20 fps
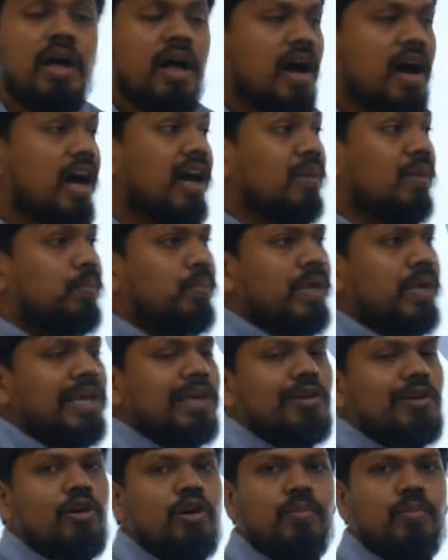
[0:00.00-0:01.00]
or peak
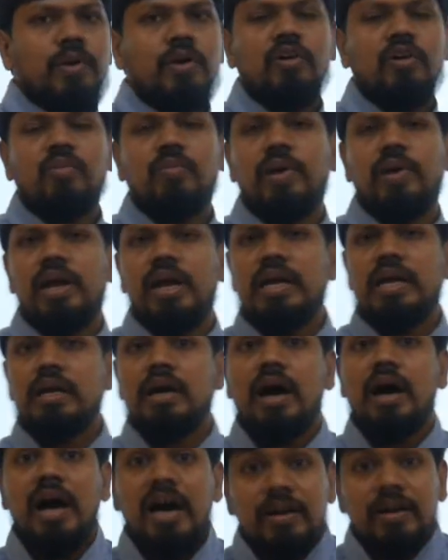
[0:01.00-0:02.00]
load power plant
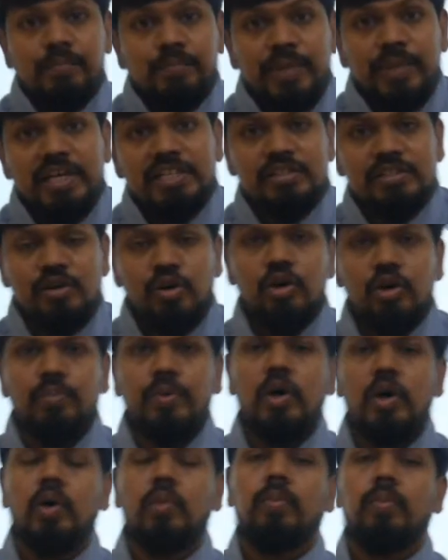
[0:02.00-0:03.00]
or base load
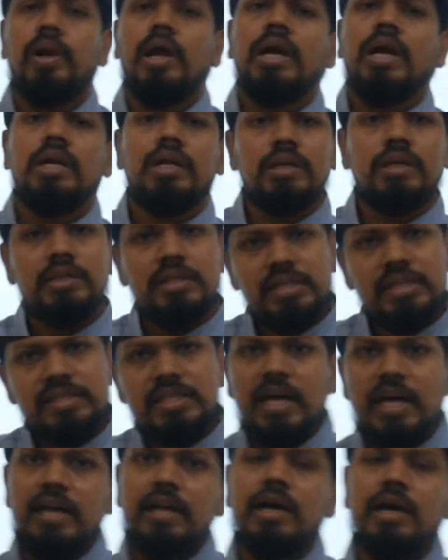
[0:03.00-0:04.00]
power plant, these
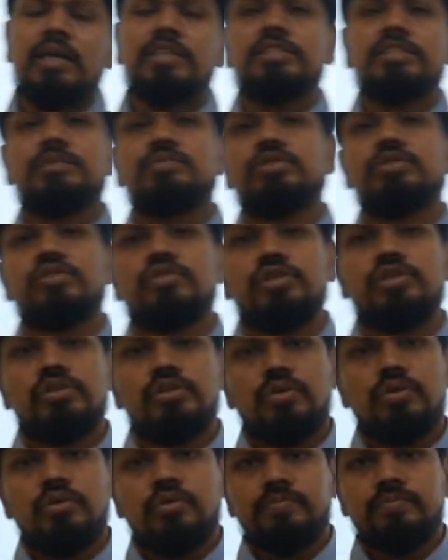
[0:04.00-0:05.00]
all concepts you need
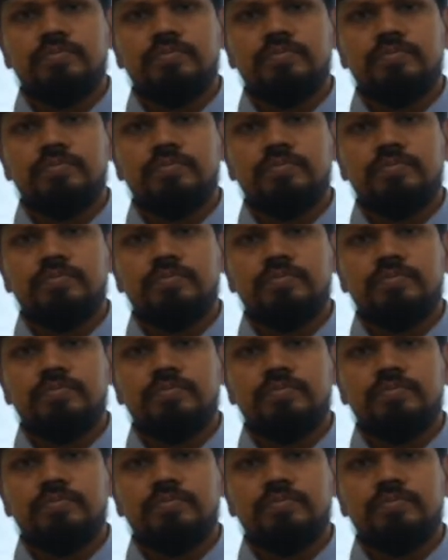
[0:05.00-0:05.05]
to know.